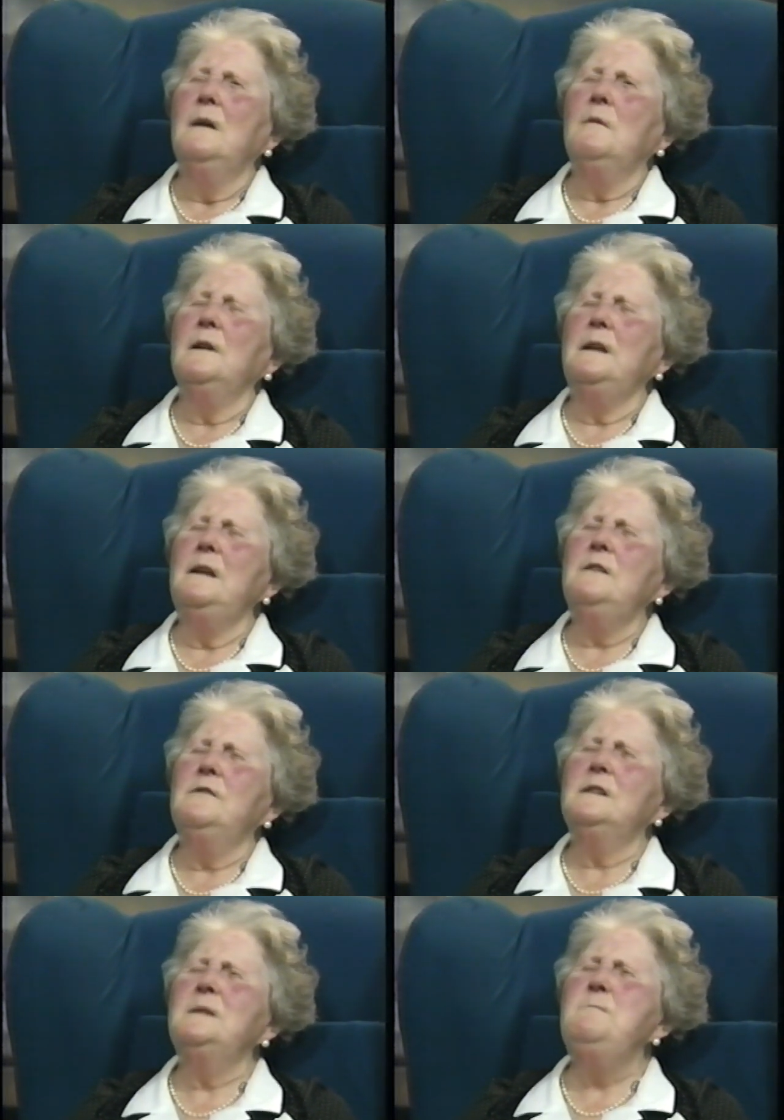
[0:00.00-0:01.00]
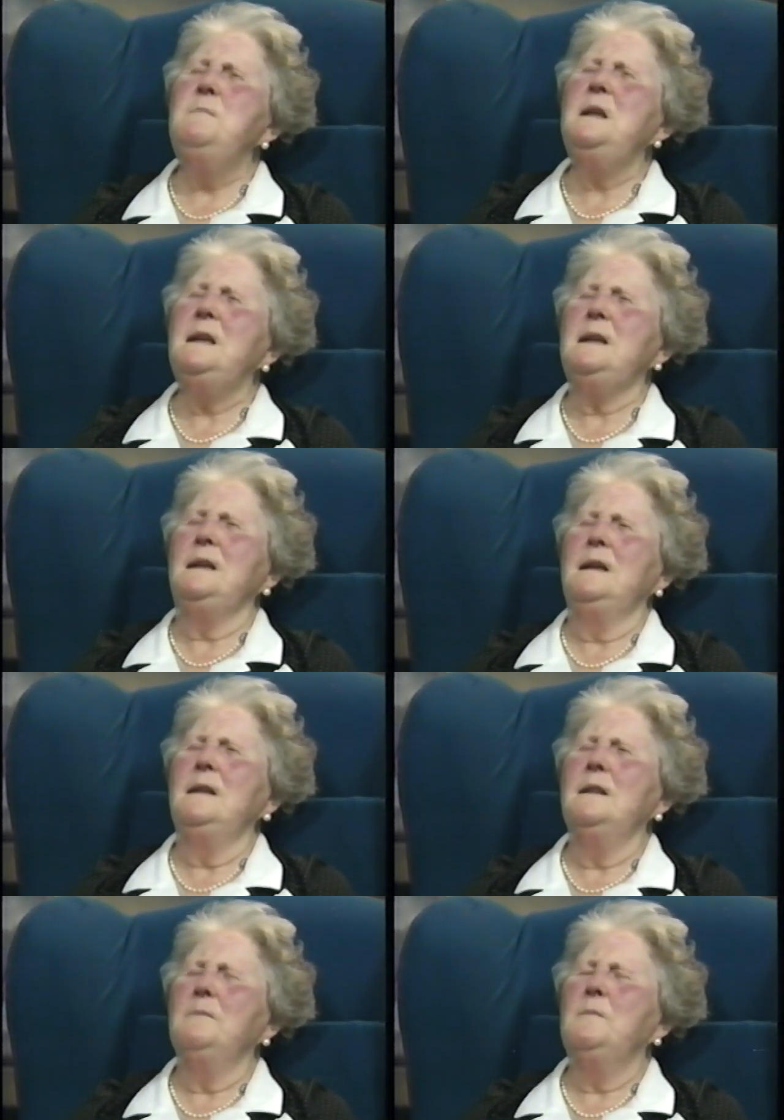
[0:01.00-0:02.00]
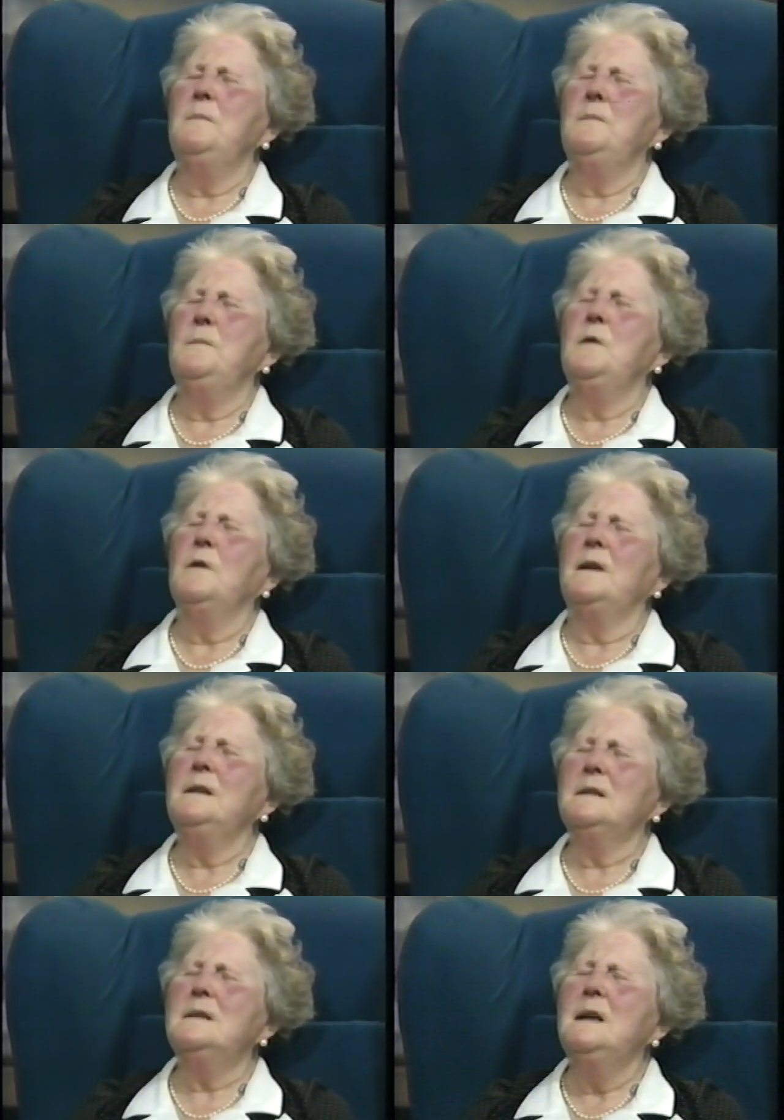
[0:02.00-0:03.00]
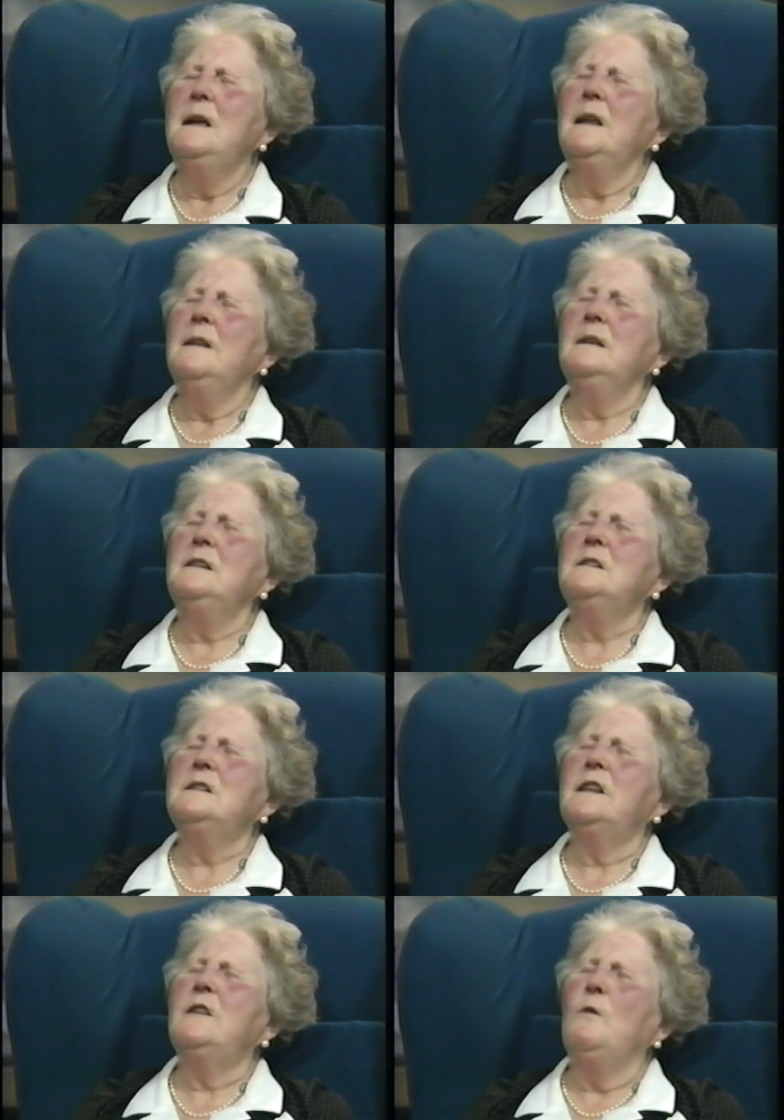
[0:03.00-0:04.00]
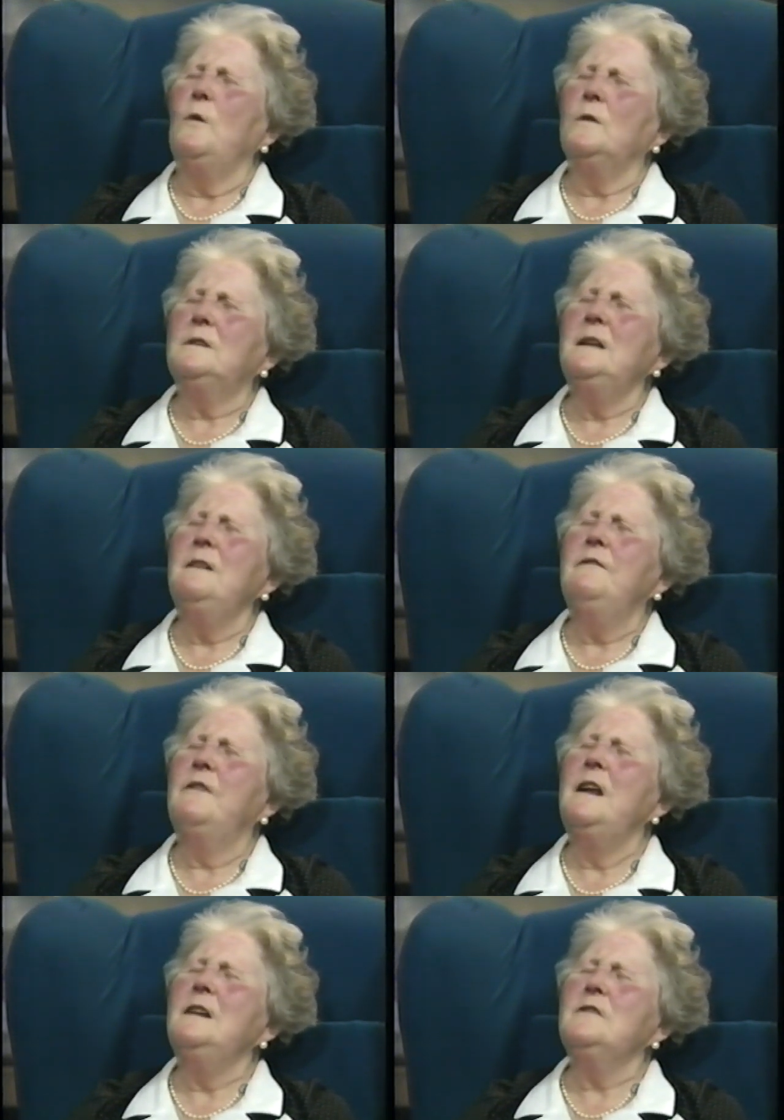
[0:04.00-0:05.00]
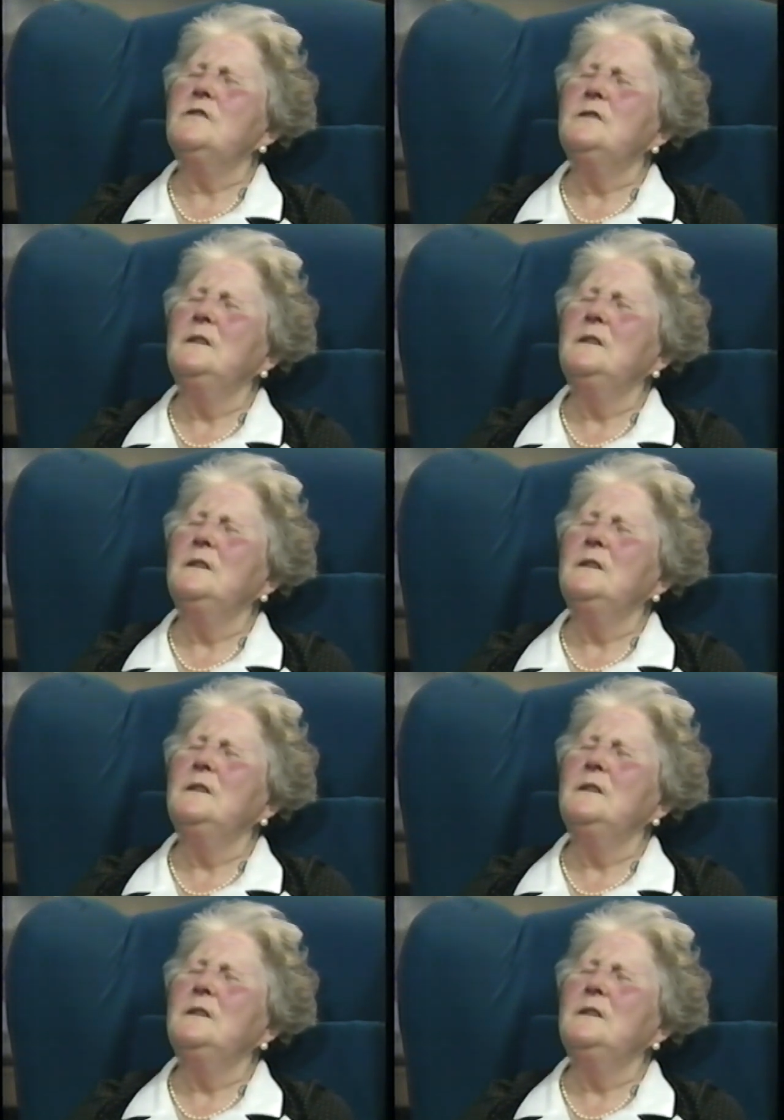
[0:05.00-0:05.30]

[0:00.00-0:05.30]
What interests me in the book is that it's thought in French.